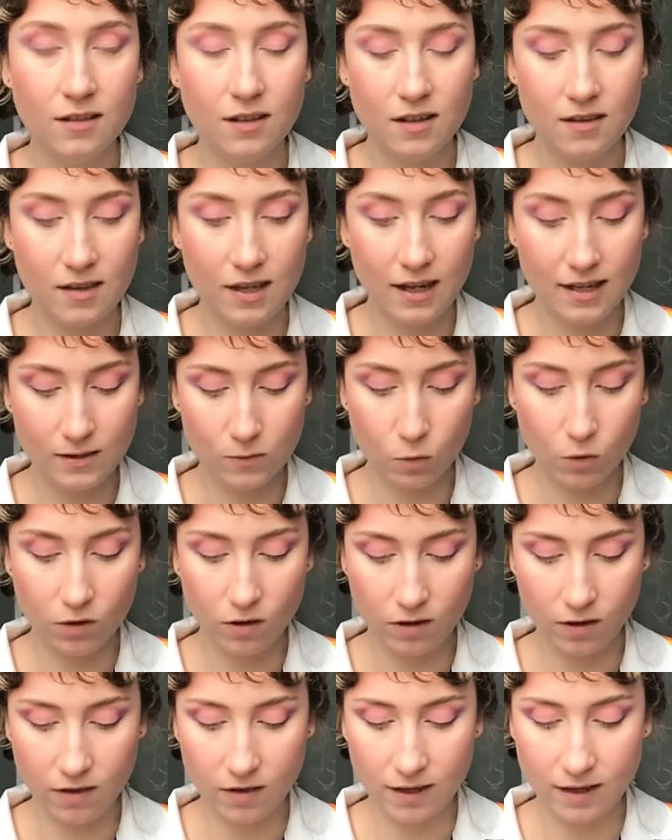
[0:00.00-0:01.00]
That is one of the
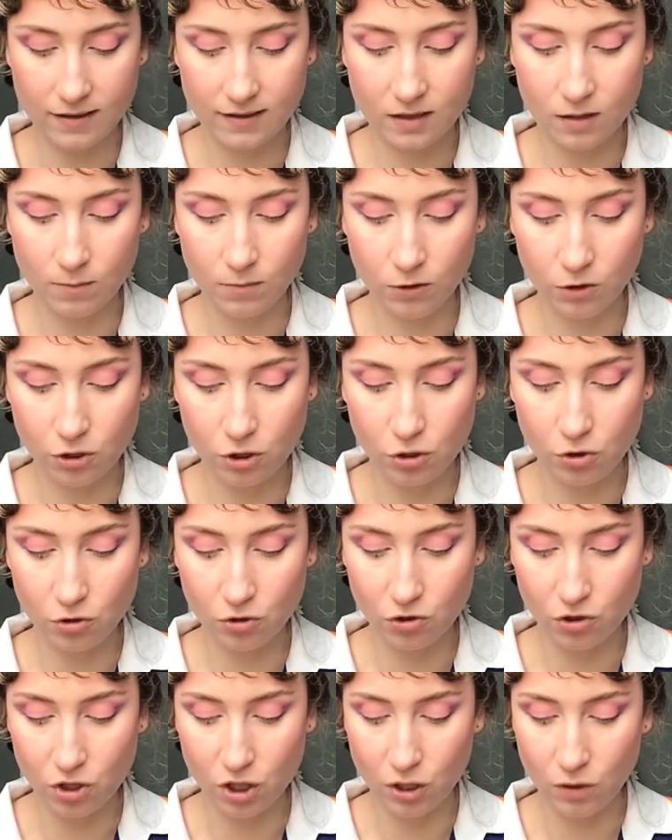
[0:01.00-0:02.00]
things that blush does
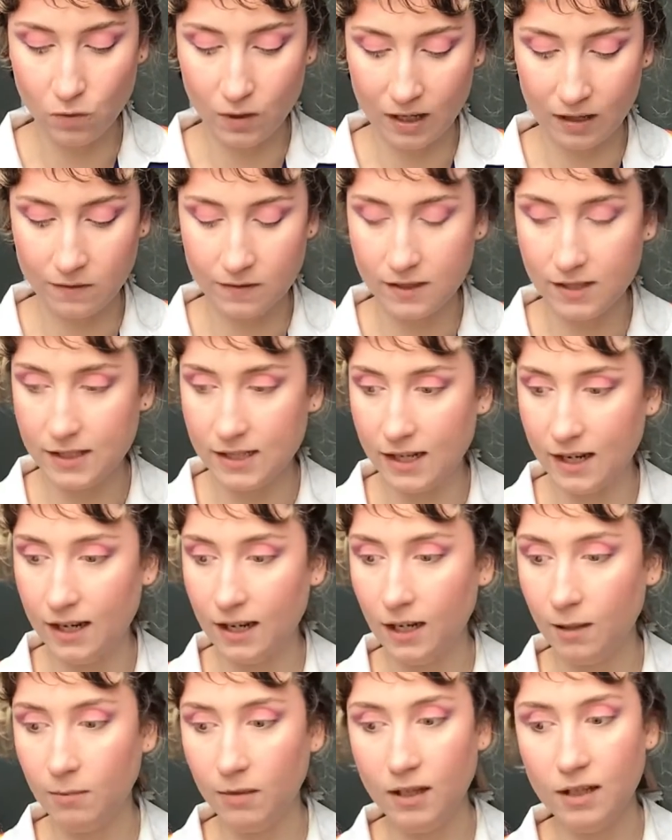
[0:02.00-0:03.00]
do after
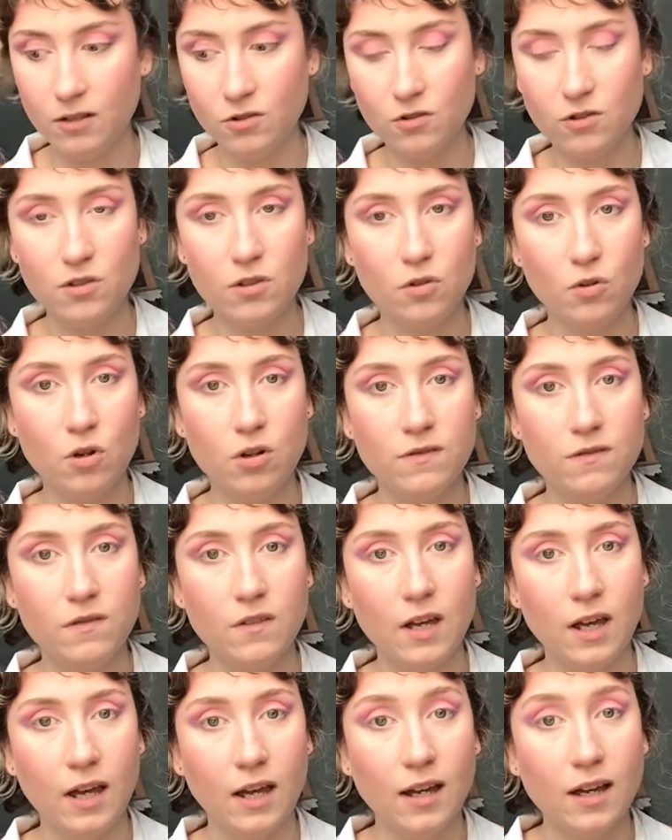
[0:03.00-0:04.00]
time. It does sort of
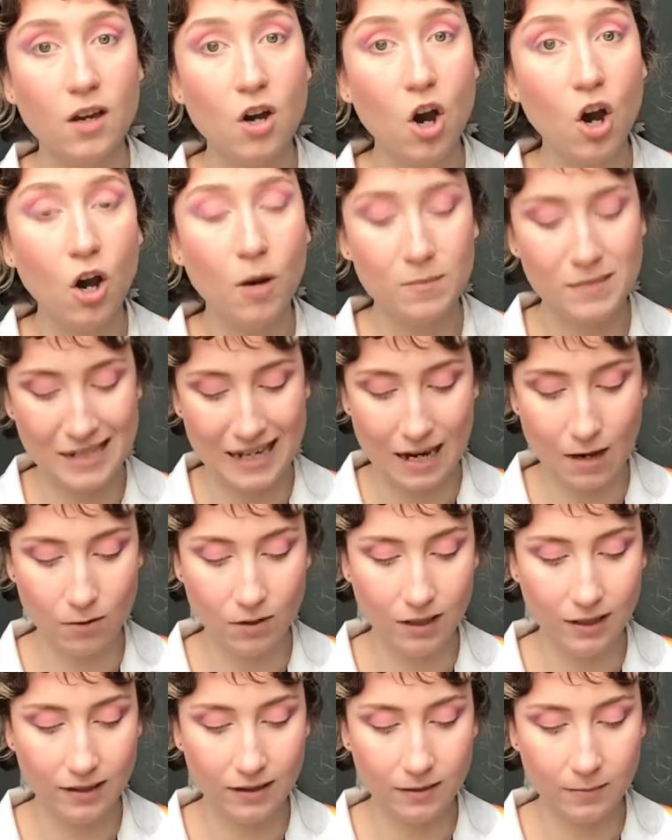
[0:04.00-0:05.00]
calm down a
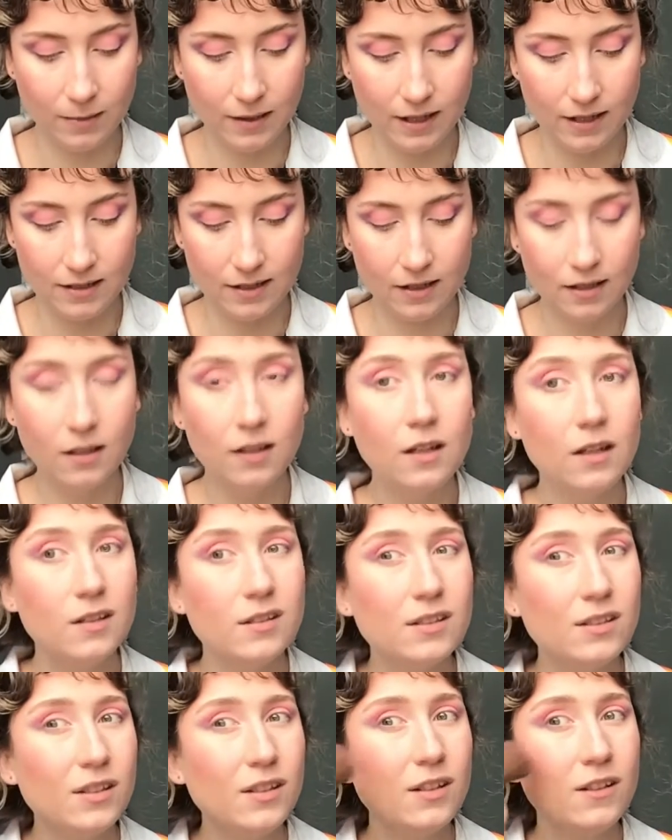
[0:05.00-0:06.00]
little bit. So
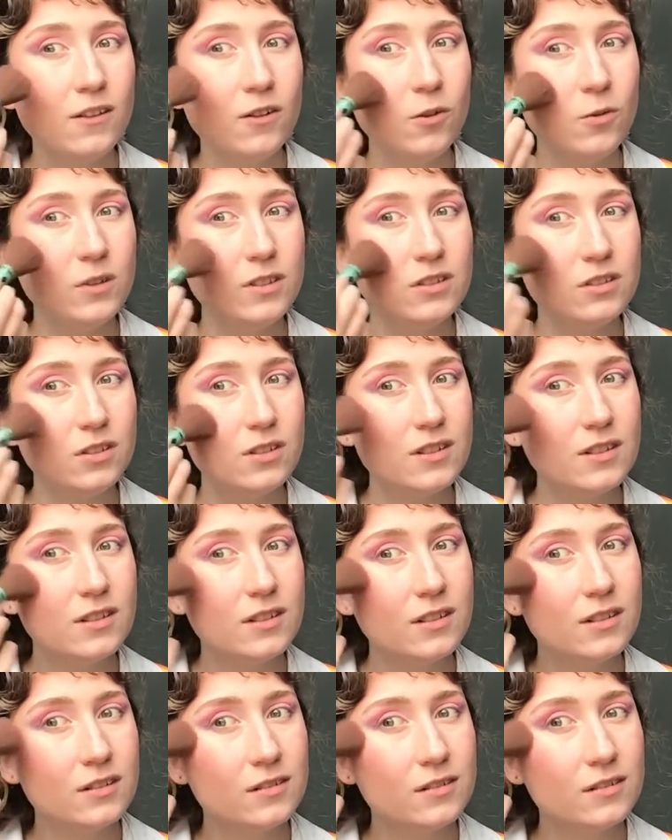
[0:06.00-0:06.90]
you can always just